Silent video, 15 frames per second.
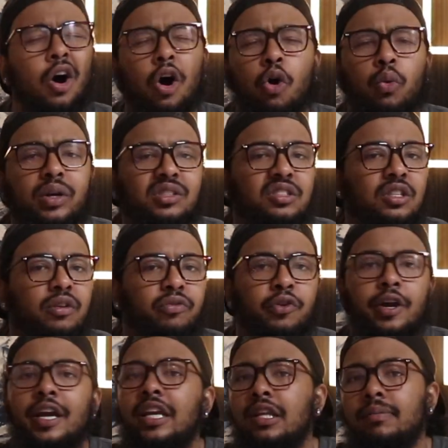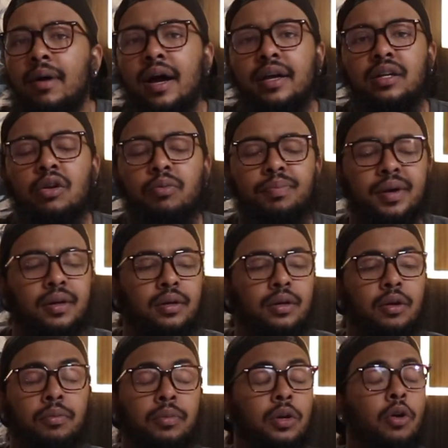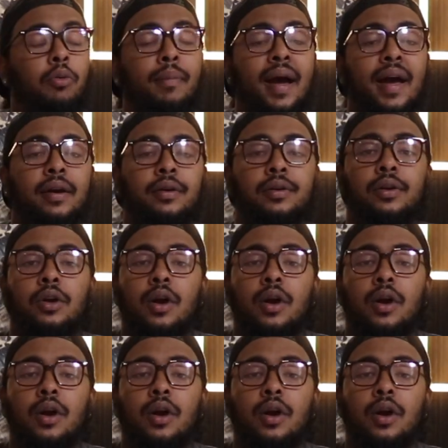always good for anybody, no matter